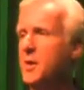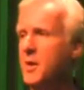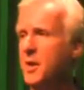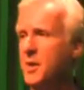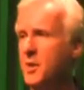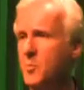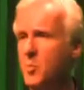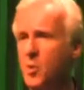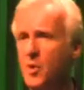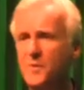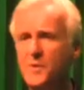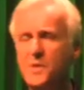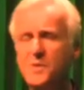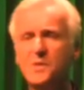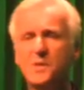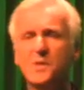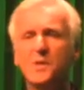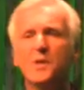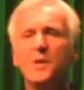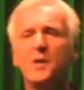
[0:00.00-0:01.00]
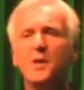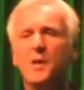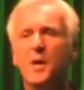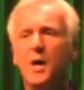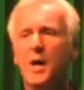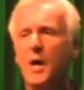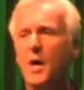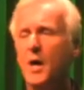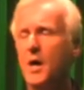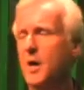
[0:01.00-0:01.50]
the movies.
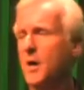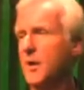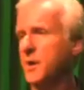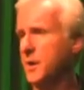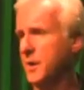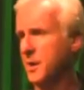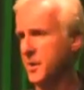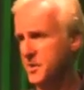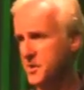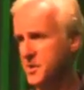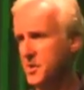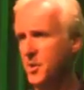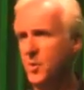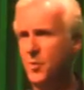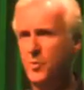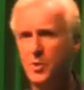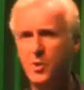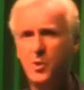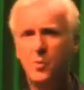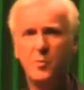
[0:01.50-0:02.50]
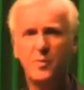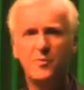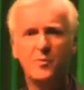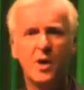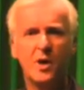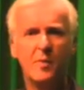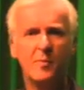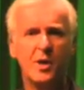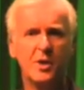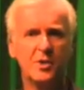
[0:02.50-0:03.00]
And so, you know, we've
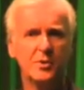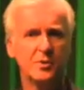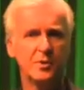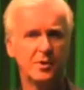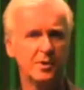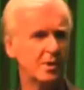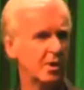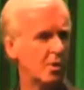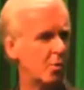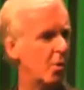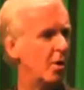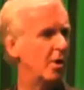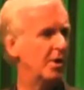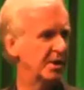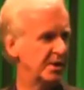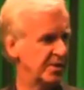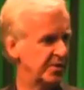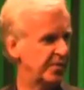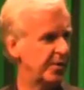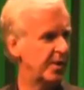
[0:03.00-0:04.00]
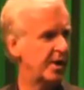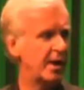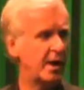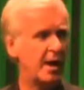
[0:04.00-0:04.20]
got to make sure that the quality is very